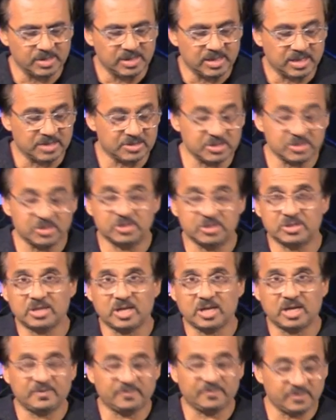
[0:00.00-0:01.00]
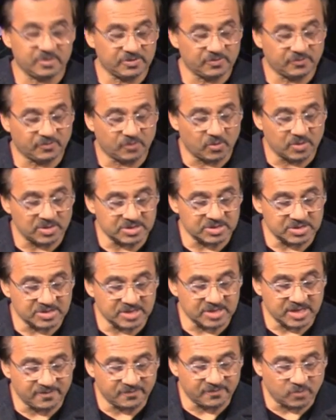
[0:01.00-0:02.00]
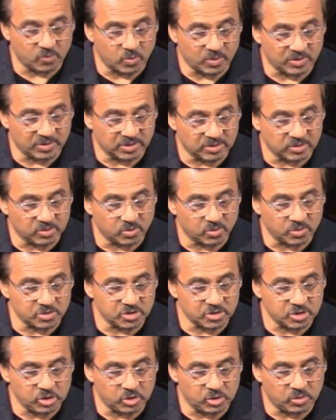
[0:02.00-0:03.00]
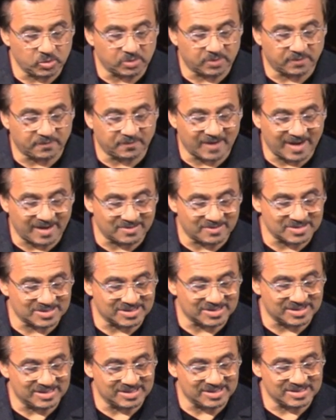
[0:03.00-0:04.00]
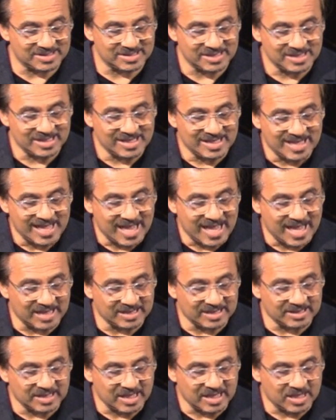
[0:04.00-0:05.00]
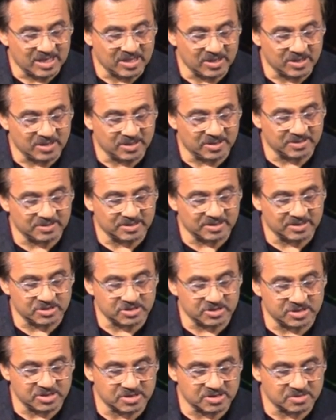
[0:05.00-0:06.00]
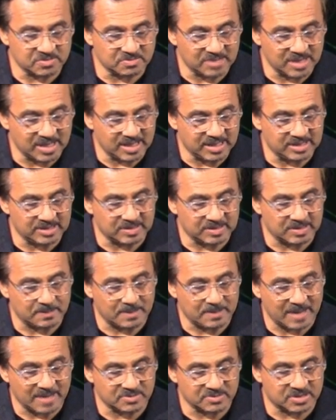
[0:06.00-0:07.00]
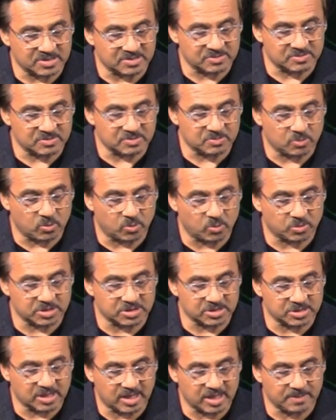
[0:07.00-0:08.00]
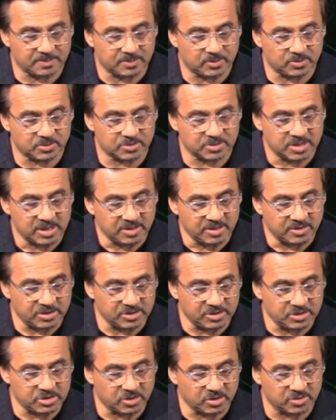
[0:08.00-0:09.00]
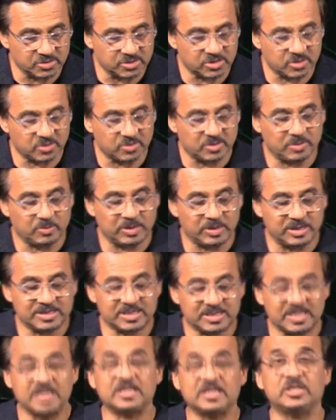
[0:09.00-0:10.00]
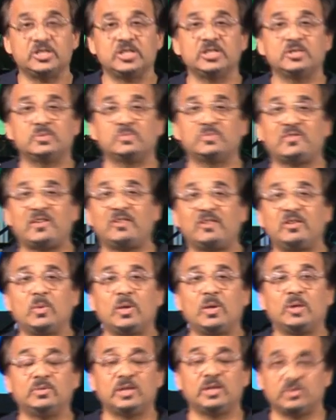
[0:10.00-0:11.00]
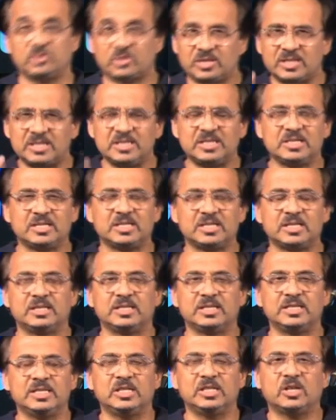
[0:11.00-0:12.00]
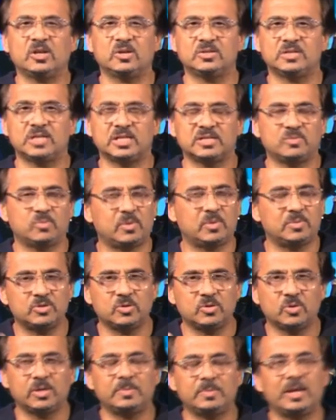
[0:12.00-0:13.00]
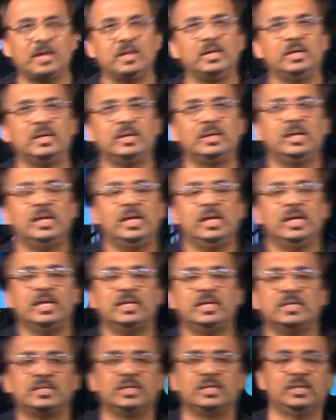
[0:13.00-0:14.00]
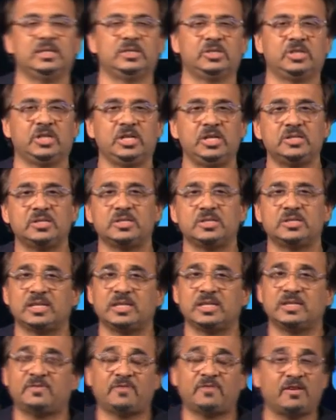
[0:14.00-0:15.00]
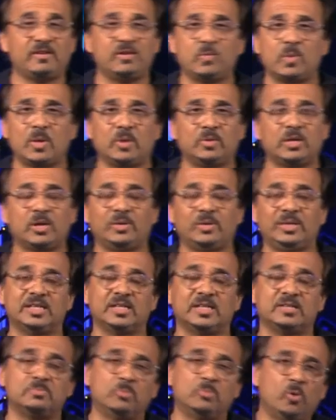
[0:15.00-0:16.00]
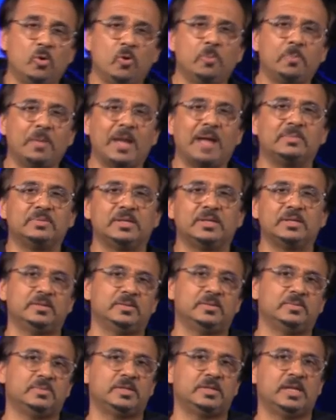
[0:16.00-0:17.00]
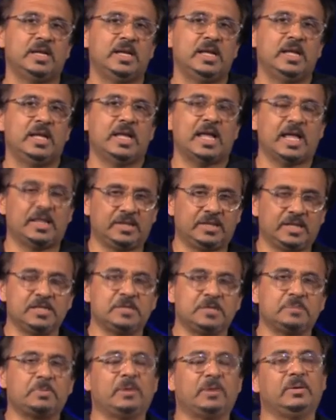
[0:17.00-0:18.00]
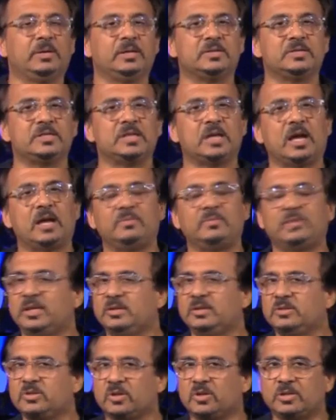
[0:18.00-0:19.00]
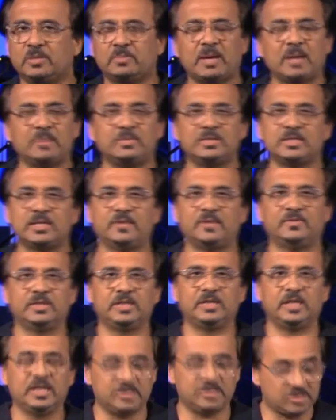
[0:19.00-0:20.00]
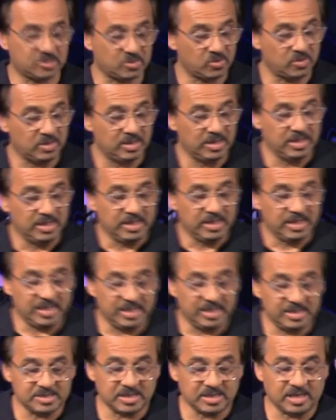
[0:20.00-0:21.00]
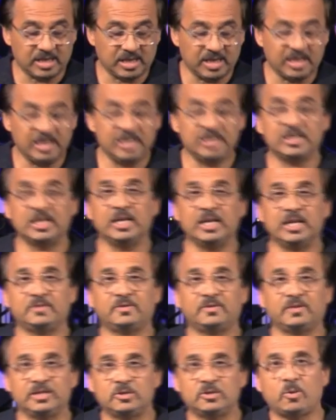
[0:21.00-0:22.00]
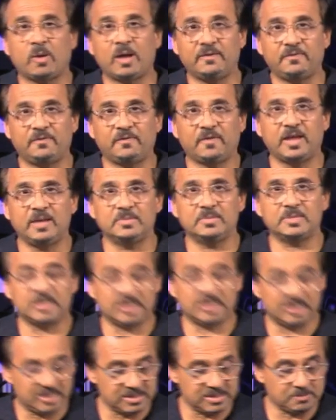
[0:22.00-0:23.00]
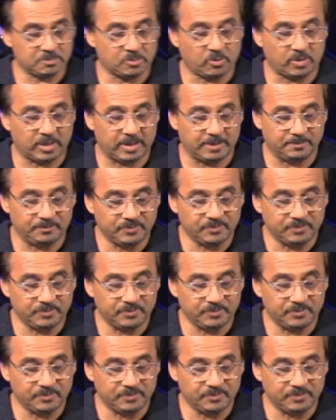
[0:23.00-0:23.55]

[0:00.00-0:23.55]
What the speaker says: I'm just going to start at verse 4. It says, "Therefore, when the Lord knew the Pharisees had heard that Jesus made baptisms more disciples than John." So it says that Jesus was very well known. So this is in the context of what I'm talking about here, is that Jesus is very well known. He does more baptisms at this period of time than John the Baptist ever did. So he's quite famous at this point.